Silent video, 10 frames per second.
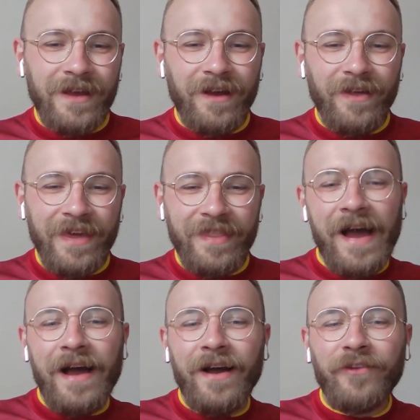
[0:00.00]
Are they
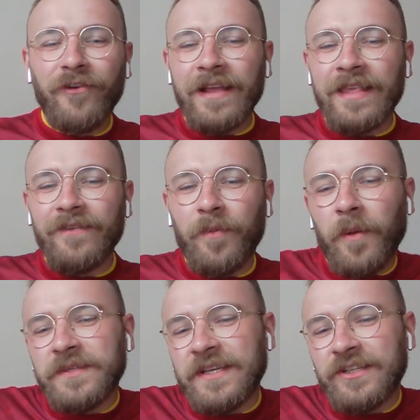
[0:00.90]
that attractive a
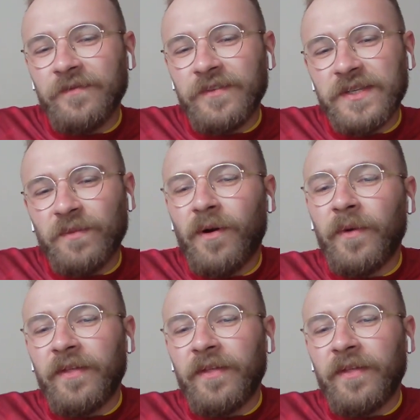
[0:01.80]
proposition for someone